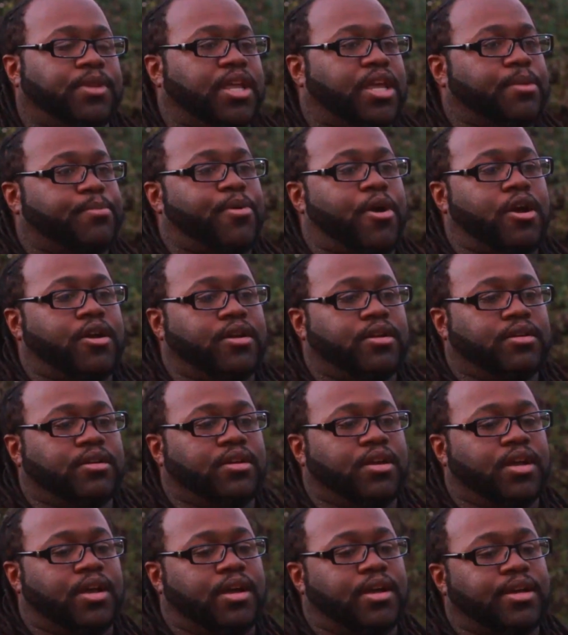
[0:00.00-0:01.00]
Lincoln Park.
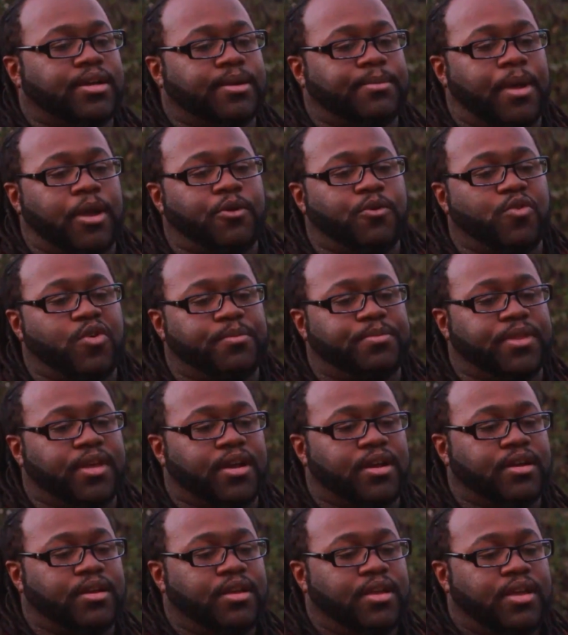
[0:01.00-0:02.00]
I grew up
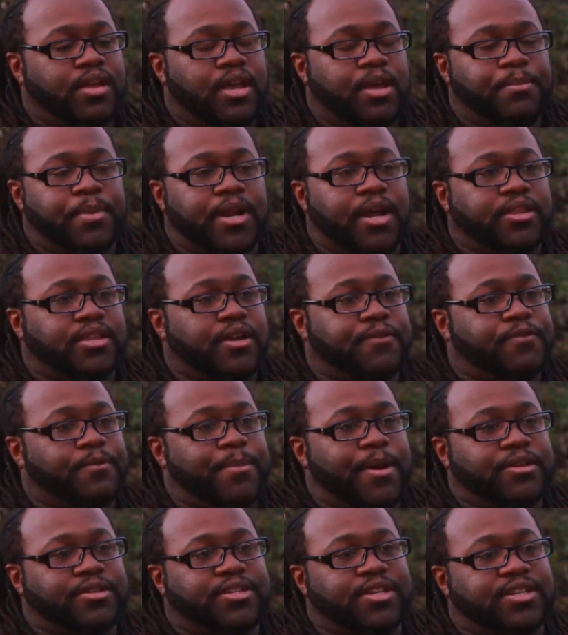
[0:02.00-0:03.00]
there, been out there for
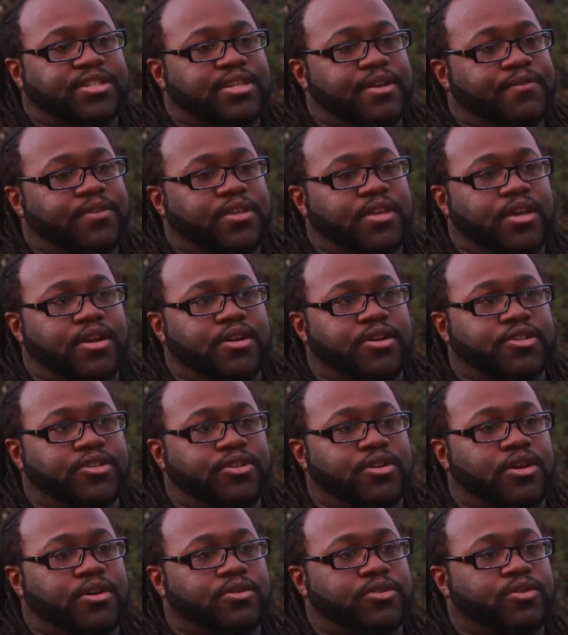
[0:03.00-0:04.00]
about 6-7 years.
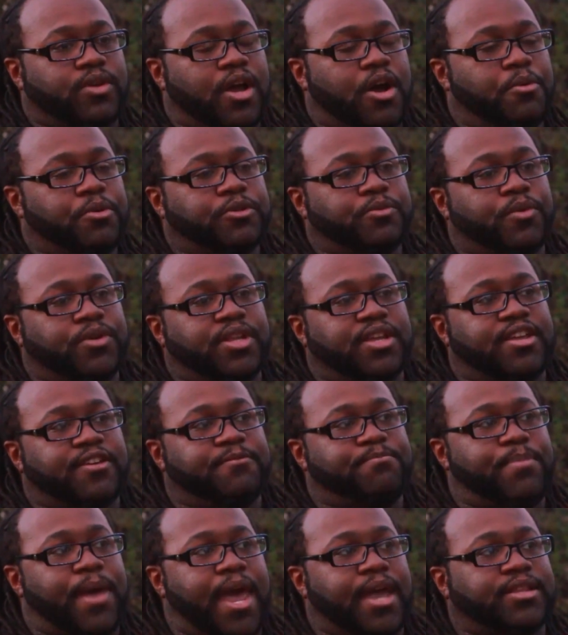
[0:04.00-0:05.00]
So I always wanted to
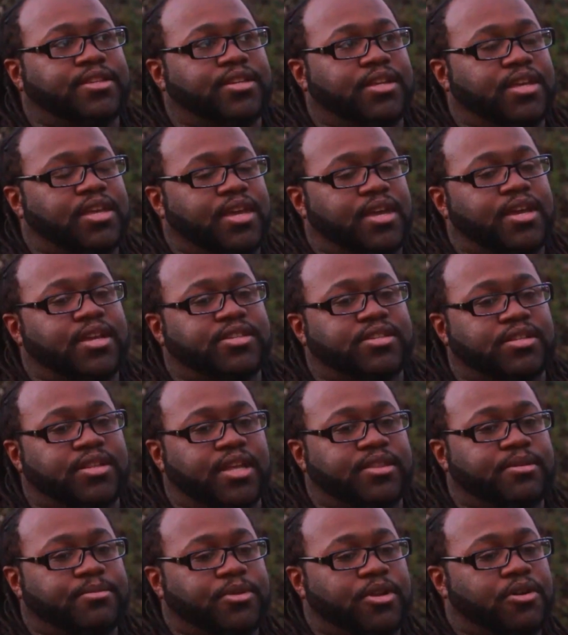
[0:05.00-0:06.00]
give back to the kids and
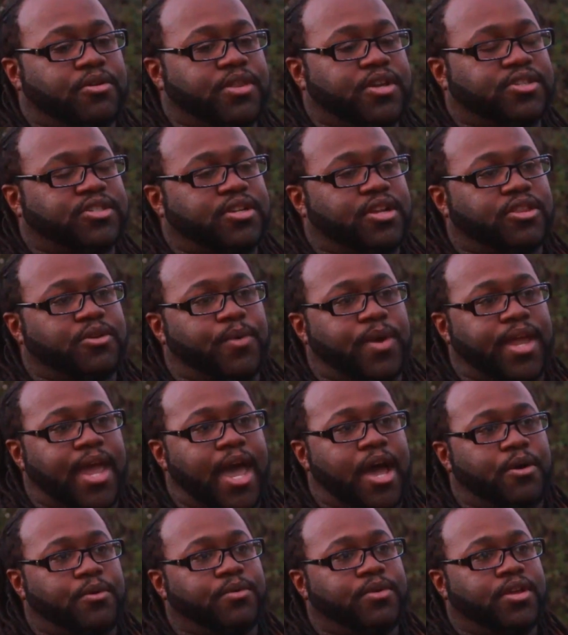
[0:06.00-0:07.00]
let them know there's another way
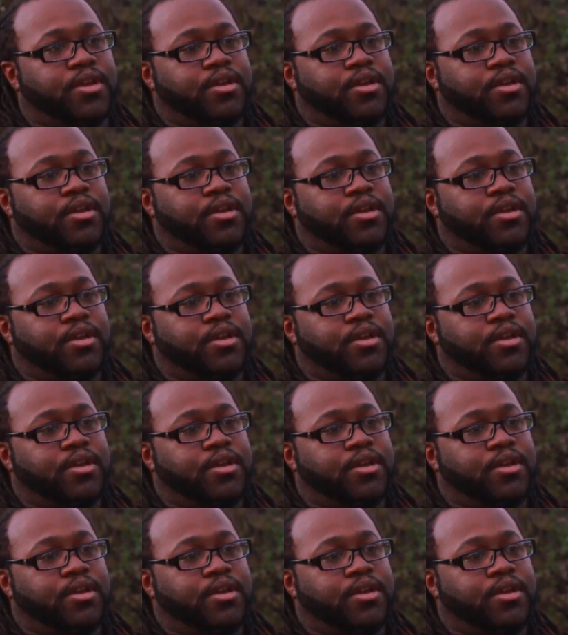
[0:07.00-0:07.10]
out.